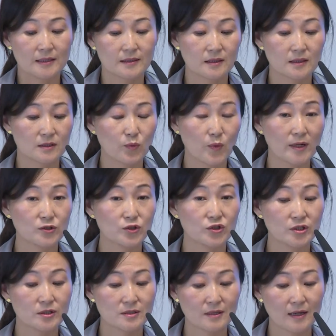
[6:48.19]
The
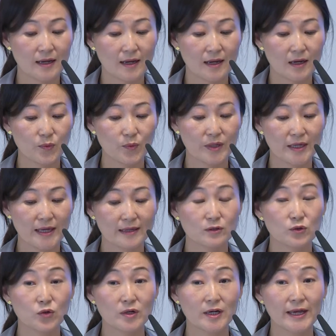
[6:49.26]
advantages are we can
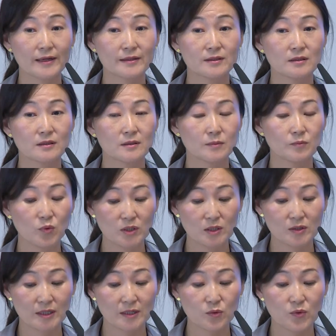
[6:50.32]
collect
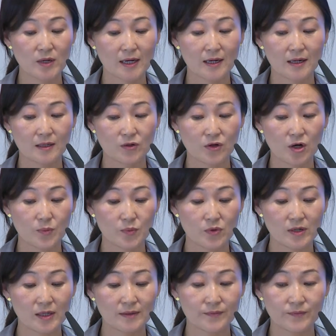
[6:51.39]
monolingual
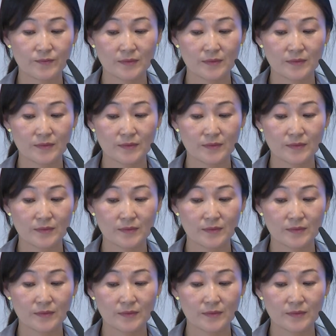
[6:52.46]
corpora,